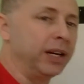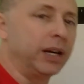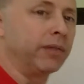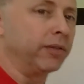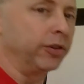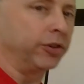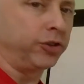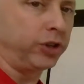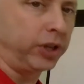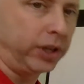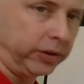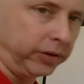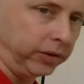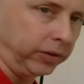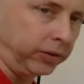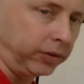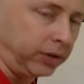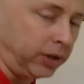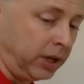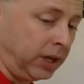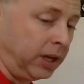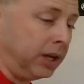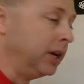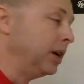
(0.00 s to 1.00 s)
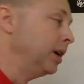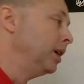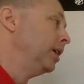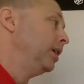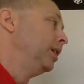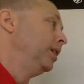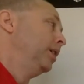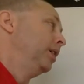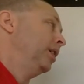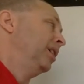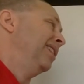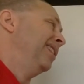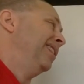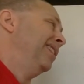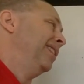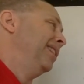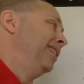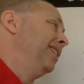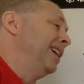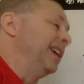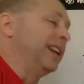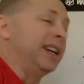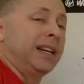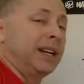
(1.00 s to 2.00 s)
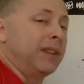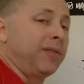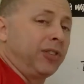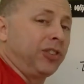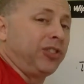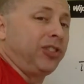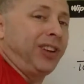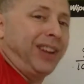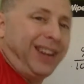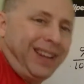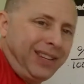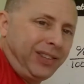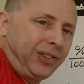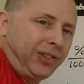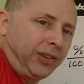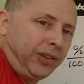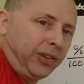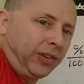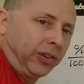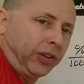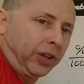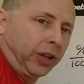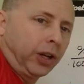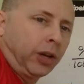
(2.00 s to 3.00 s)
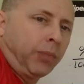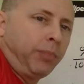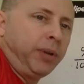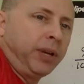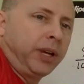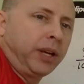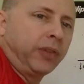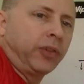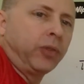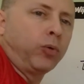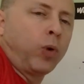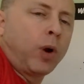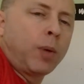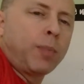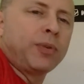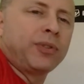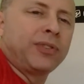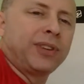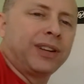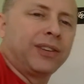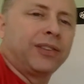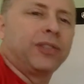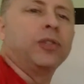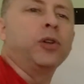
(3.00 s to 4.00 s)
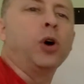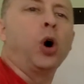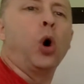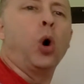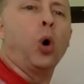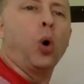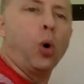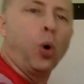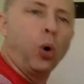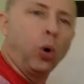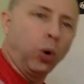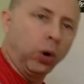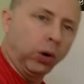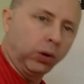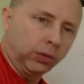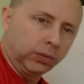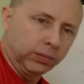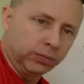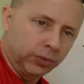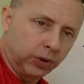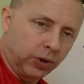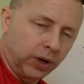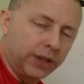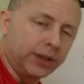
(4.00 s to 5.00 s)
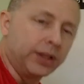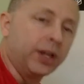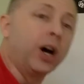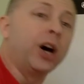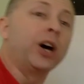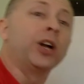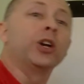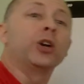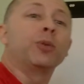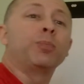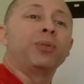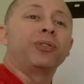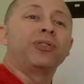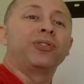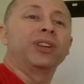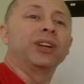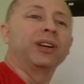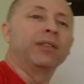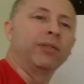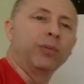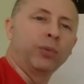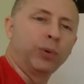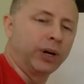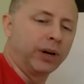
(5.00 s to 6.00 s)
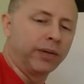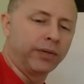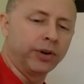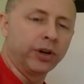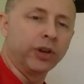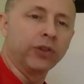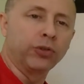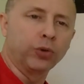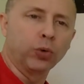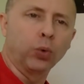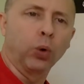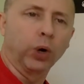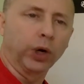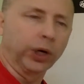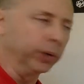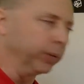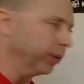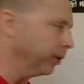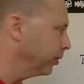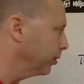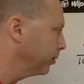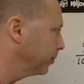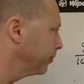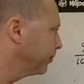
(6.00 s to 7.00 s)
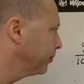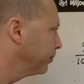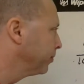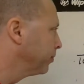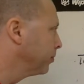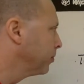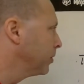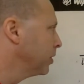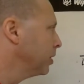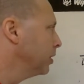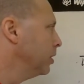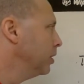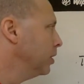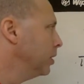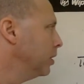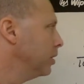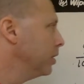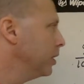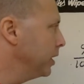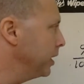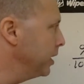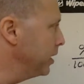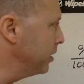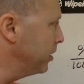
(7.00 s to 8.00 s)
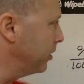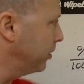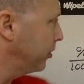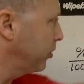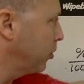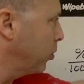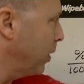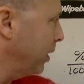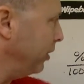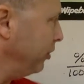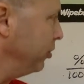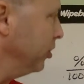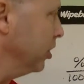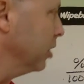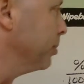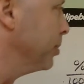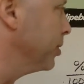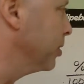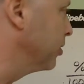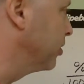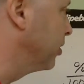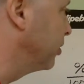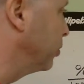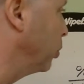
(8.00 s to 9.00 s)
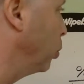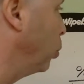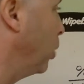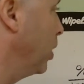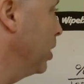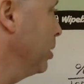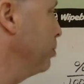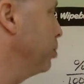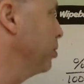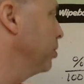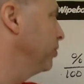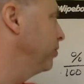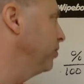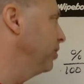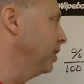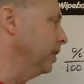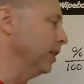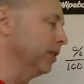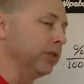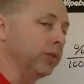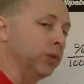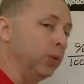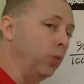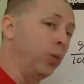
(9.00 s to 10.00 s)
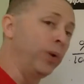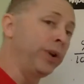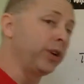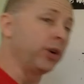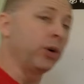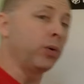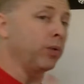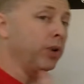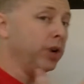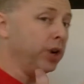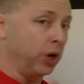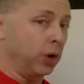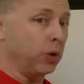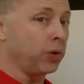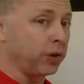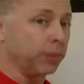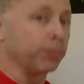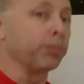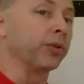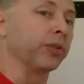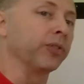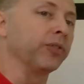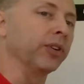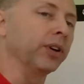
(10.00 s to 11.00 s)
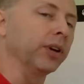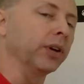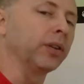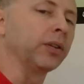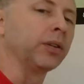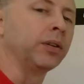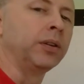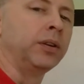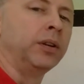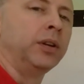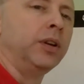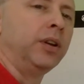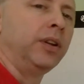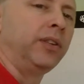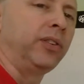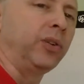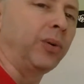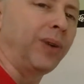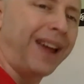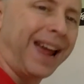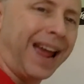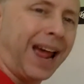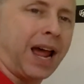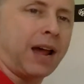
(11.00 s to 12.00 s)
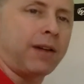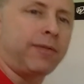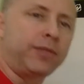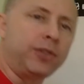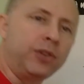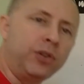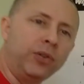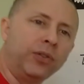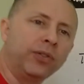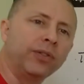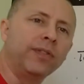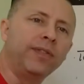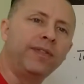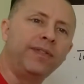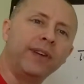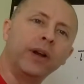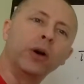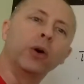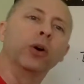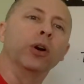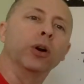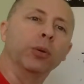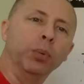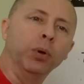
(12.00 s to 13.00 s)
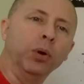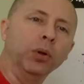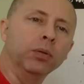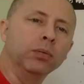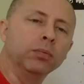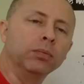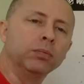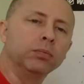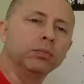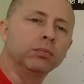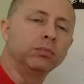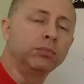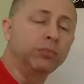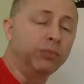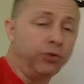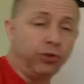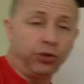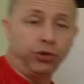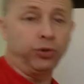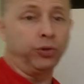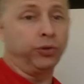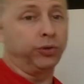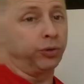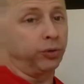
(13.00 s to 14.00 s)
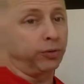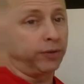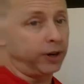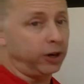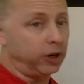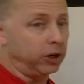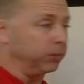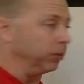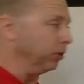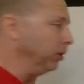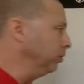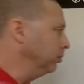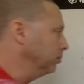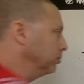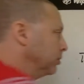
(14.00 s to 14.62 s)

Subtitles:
never changes. And it never changes because it represents the whole, all right, the 100% of whatever it is you're working with. In this question up here, it says what percent? We don't know the percent, so I have to use a variable. Choose your variable.